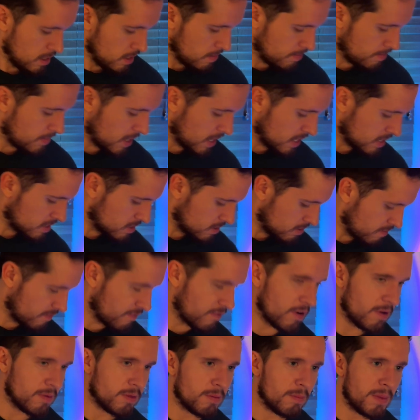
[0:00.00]
But
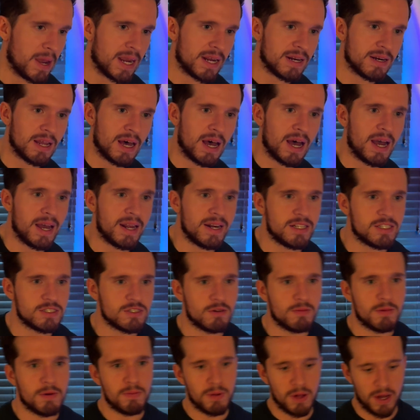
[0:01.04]
from the main line, it's
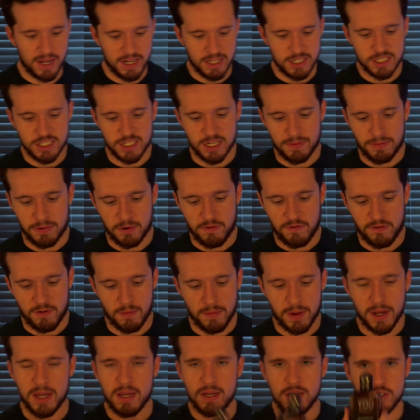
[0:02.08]
going to be plain simple for
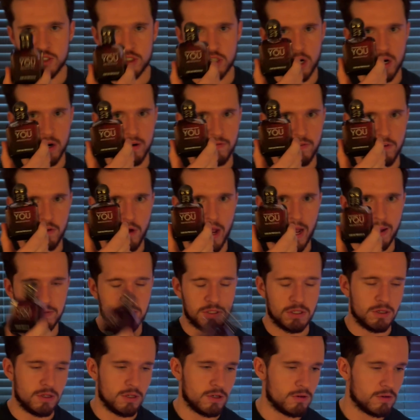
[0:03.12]
me. Stronger With You,
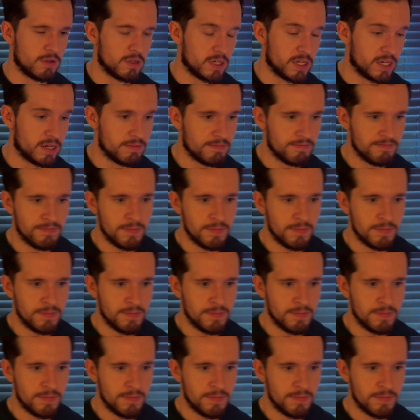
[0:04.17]
absolutely.